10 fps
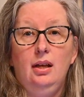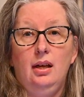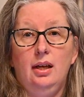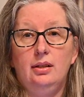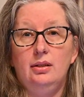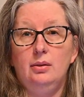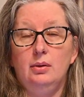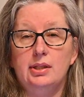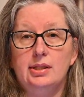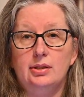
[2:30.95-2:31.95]
I do
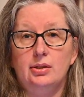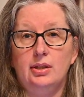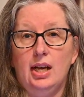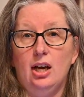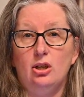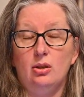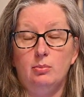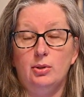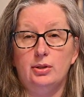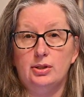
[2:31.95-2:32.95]
listen to the audio
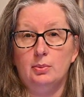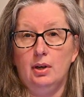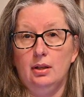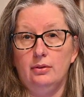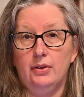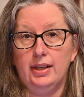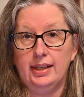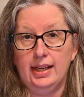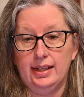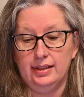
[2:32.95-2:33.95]
book as well if I
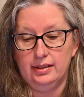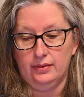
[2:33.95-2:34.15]
can get it,